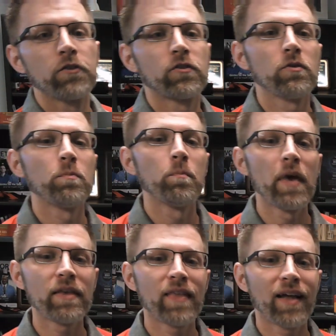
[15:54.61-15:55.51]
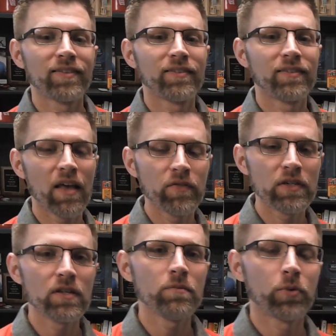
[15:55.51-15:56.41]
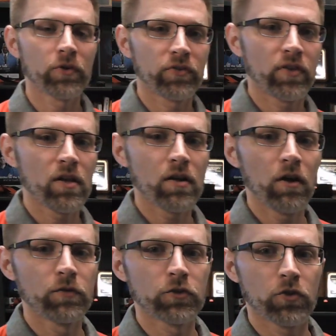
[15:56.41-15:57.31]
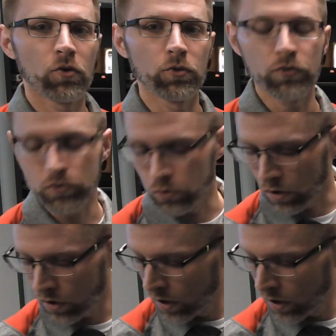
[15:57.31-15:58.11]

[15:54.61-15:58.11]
to make that 70% of your total score.